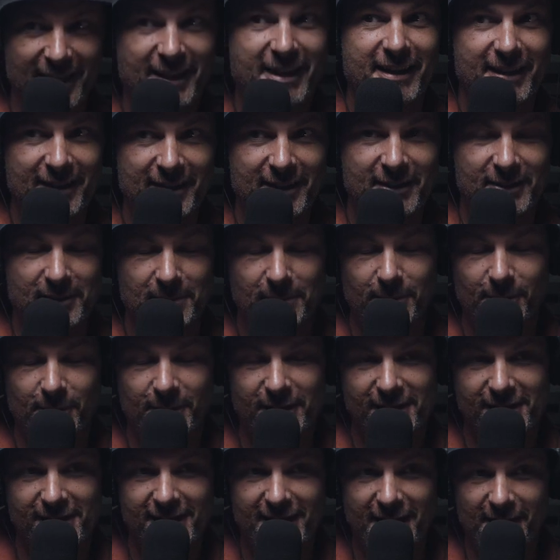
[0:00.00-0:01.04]
Yeah, that's
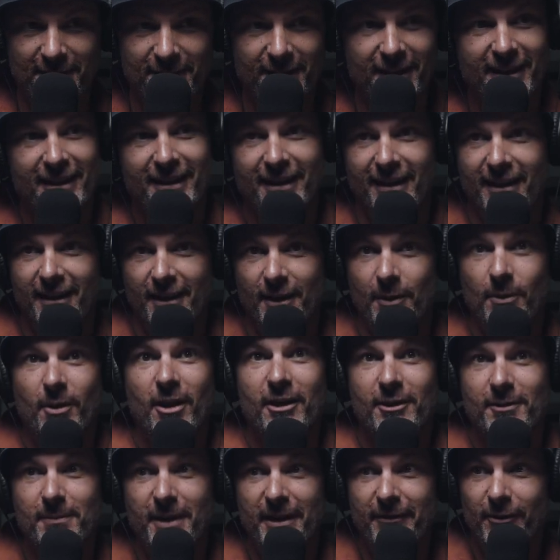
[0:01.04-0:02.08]
important stuff.
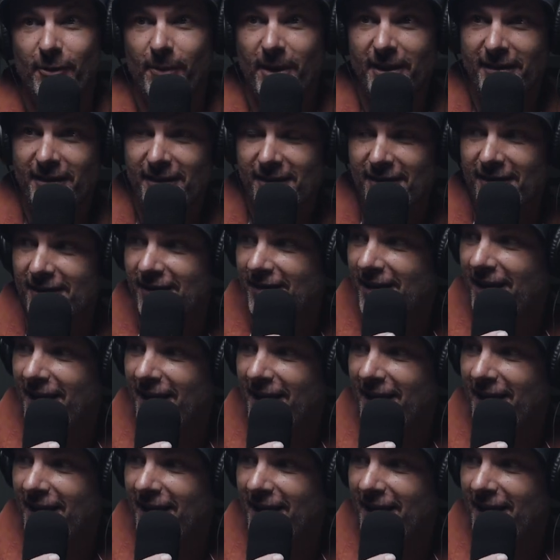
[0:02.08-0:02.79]
Welcome everyone. This is